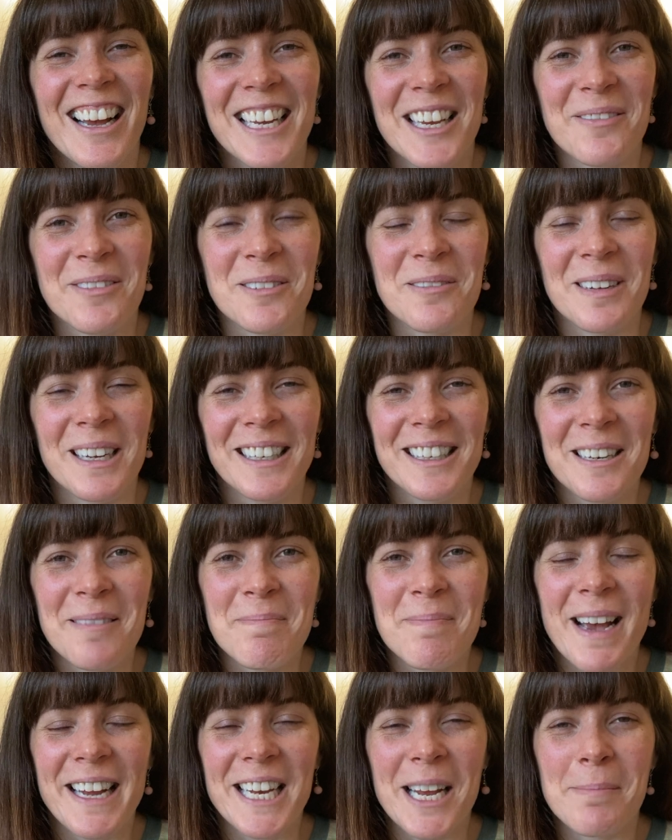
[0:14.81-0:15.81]
everyone,
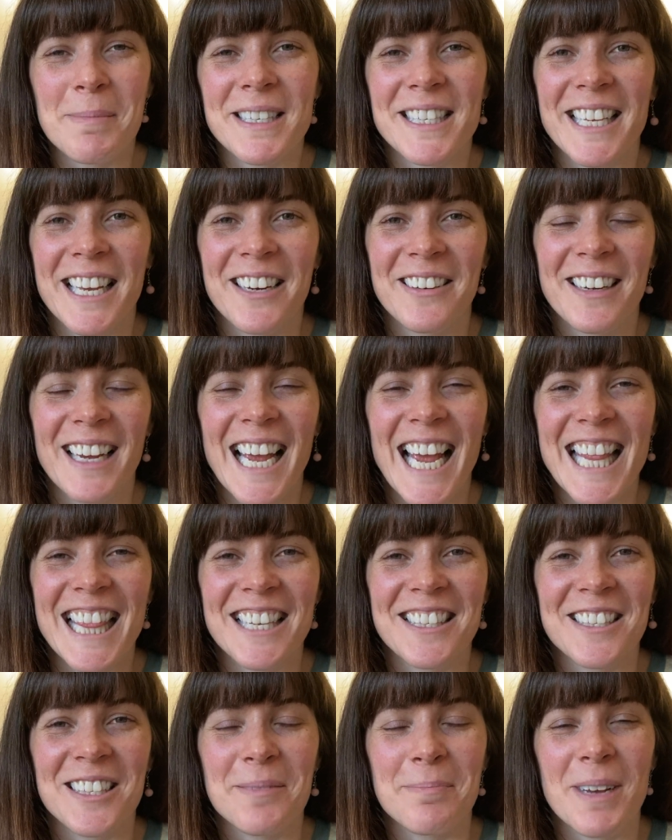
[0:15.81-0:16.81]
my name's Sarah and
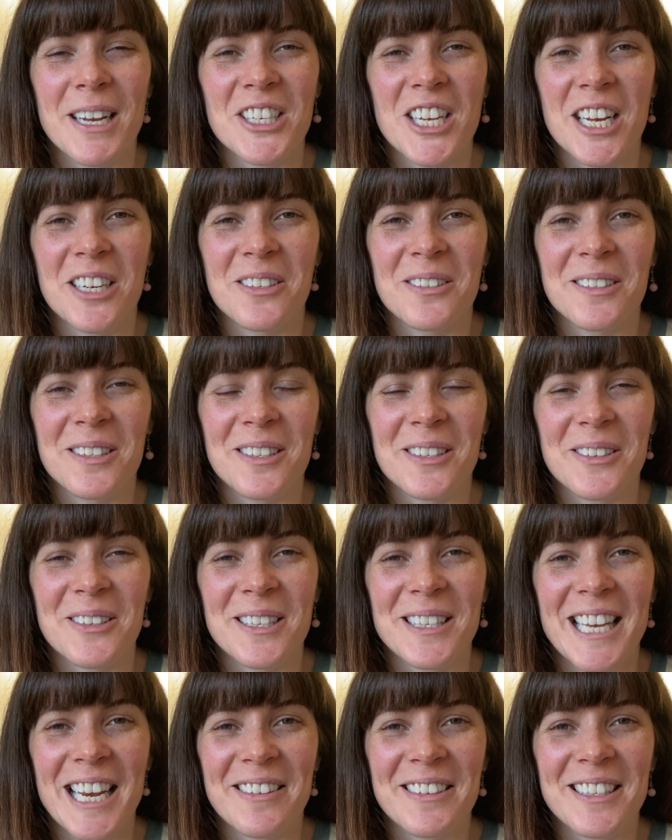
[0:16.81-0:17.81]
this is my channel So
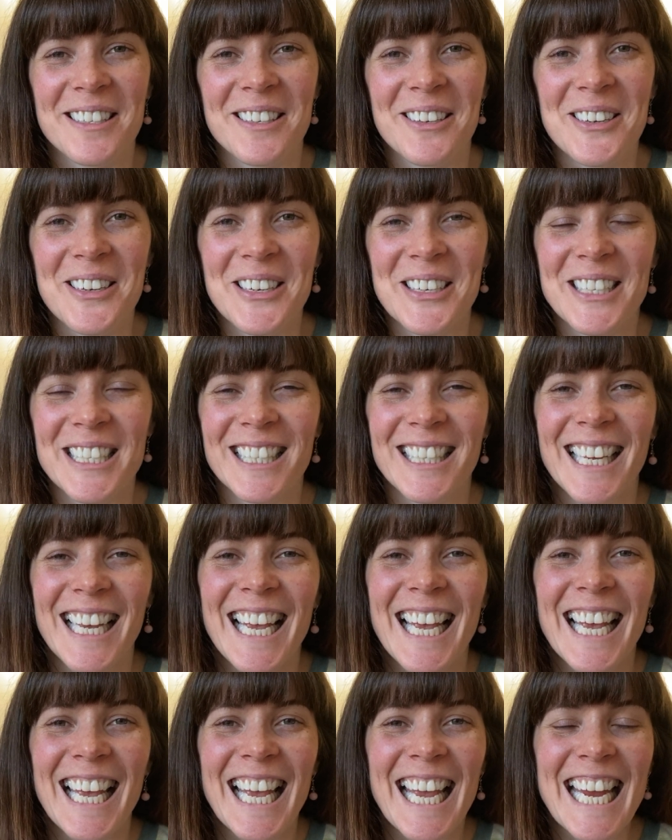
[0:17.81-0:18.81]
Sarah Sewed.
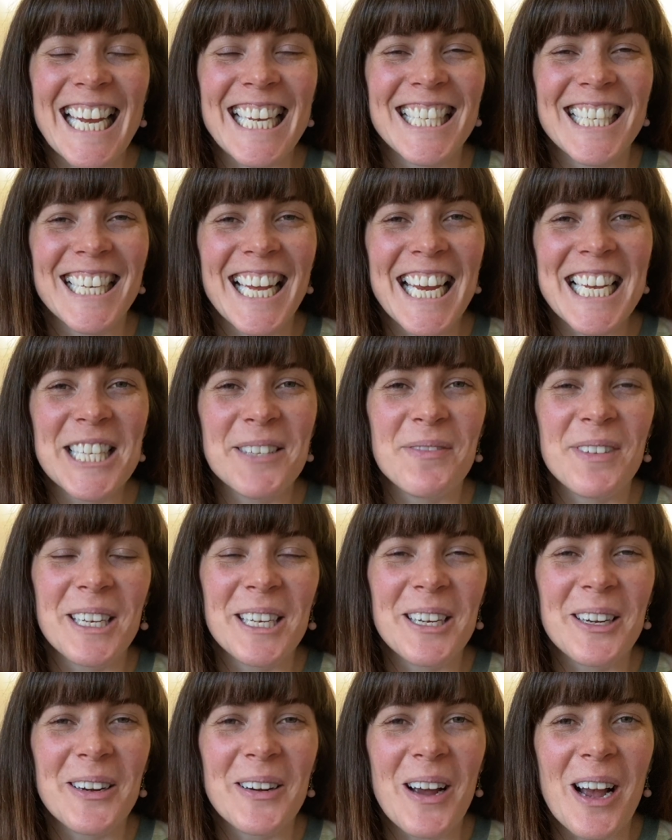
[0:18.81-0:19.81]
In today's
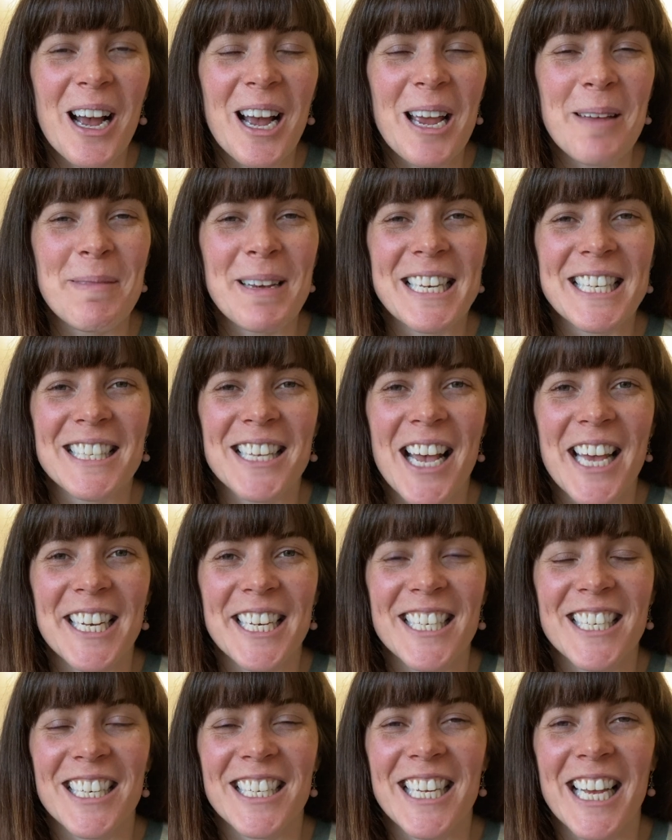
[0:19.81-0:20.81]
video I'm
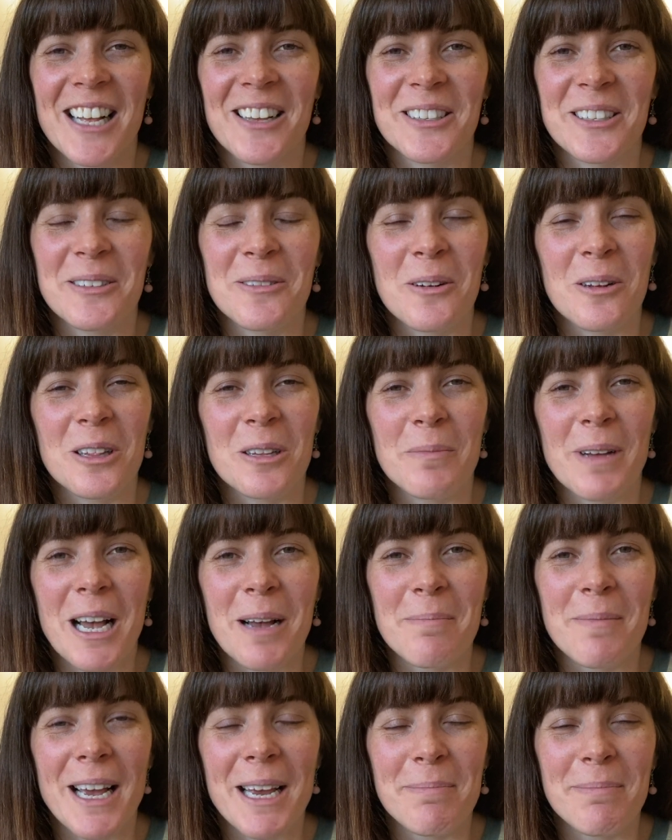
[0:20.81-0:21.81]
excited to tell you all
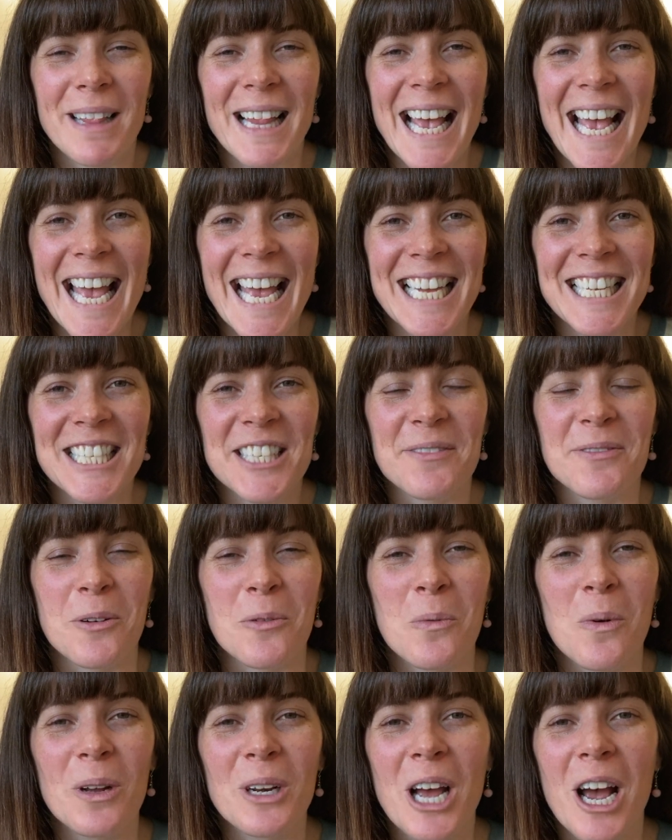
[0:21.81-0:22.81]
about my plans
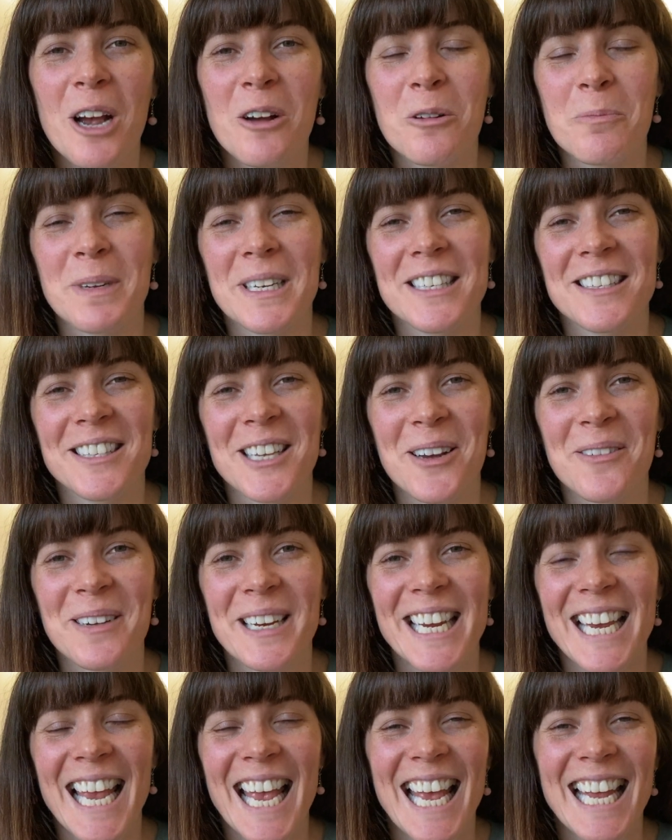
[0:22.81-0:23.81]
for what I will be
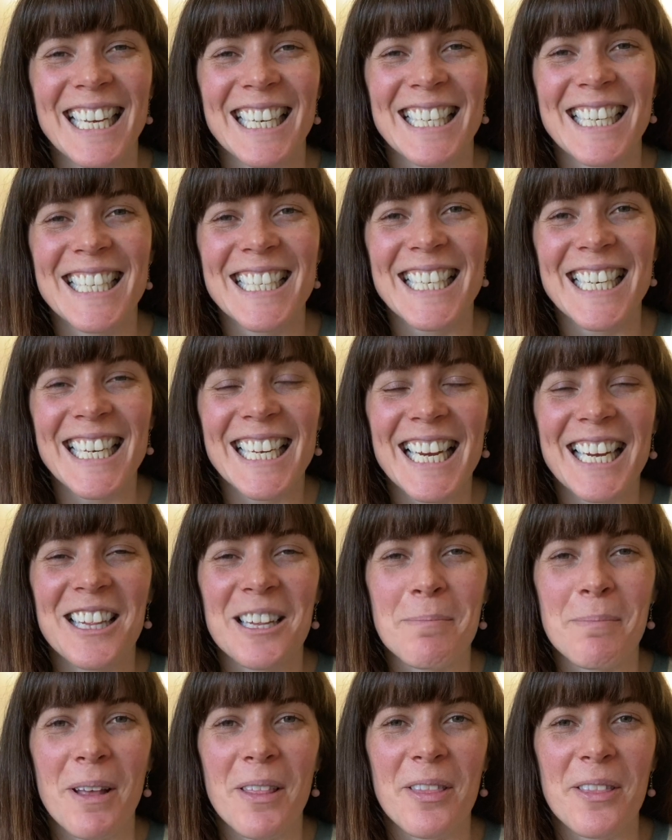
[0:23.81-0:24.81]
sewing and knitting in
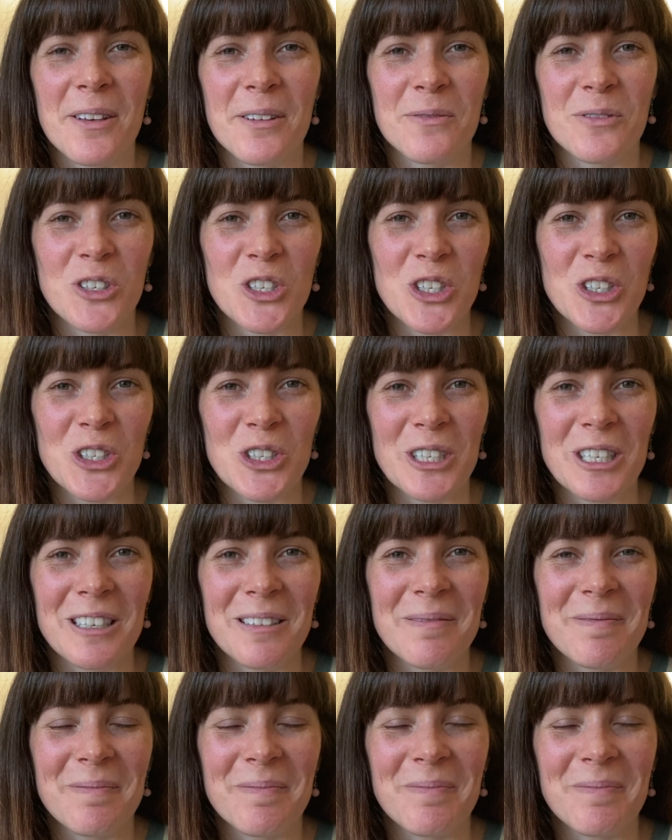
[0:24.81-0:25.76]
the month of June.